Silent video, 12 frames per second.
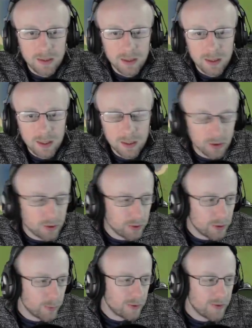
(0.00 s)
We got a good
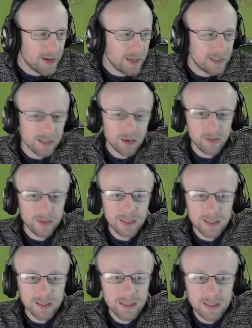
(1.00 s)
couple of rallies there in the end,
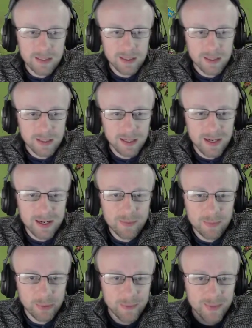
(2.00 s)
he did. But
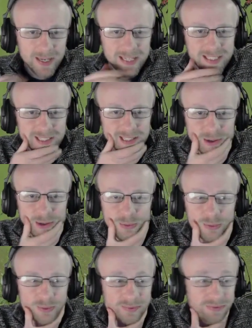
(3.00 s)
we managed to... Oh,
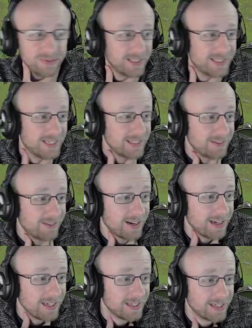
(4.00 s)
he says a
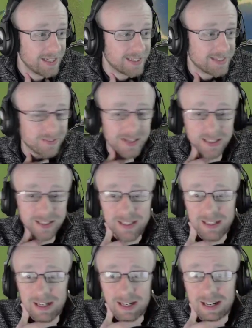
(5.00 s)
rally, he gets a rally.
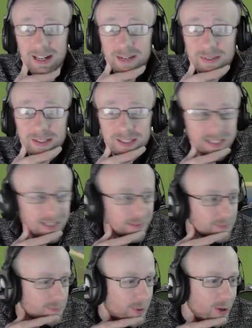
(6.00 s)
I've got to say,
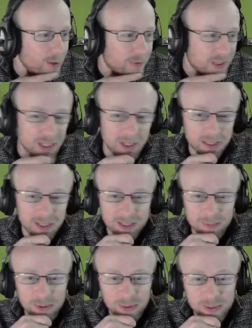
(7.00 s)
them overcharges are
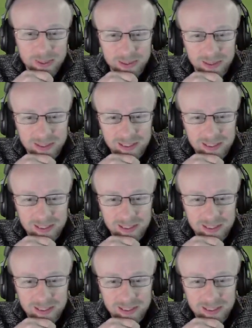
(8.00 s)
brutal.